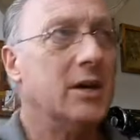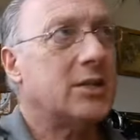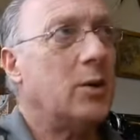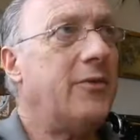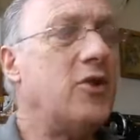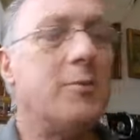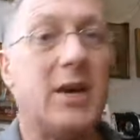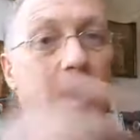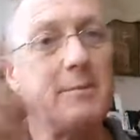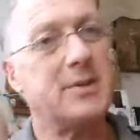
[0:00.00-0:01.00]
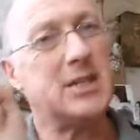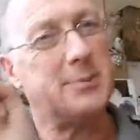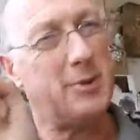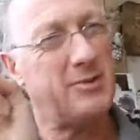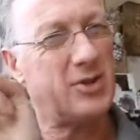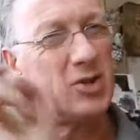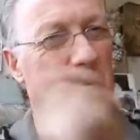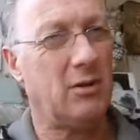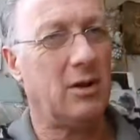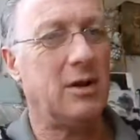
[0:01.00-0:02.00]
So if you become
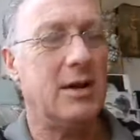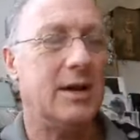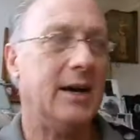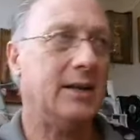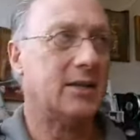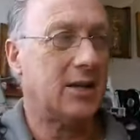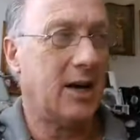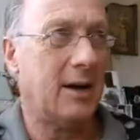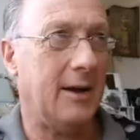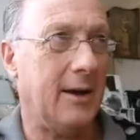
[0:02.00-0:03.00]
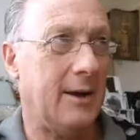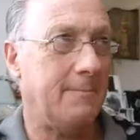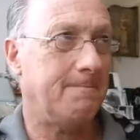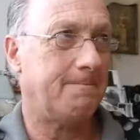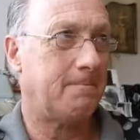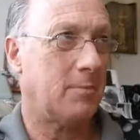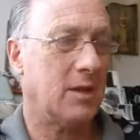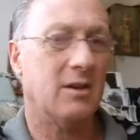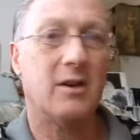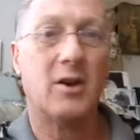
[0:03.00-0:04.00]
spiritual and start
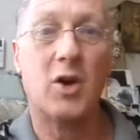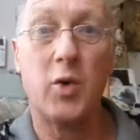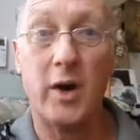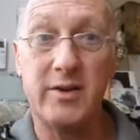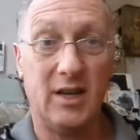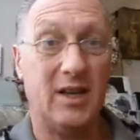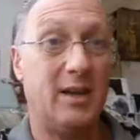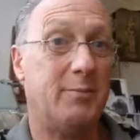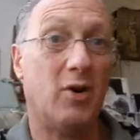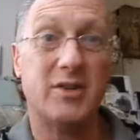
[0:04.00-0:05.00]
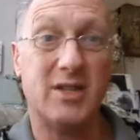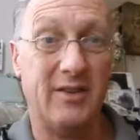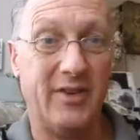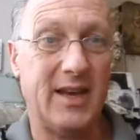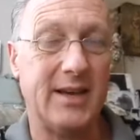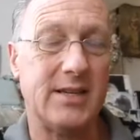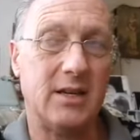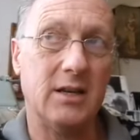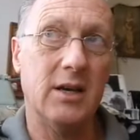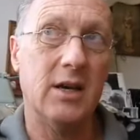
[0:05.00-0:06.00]
quoting and
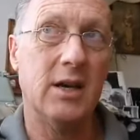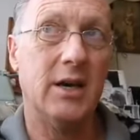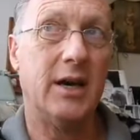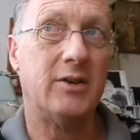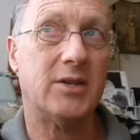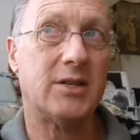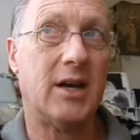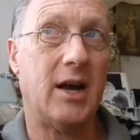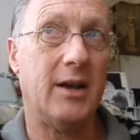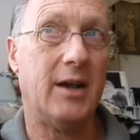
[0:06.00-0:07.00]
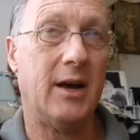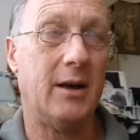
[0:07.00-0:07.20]
pontificating and you start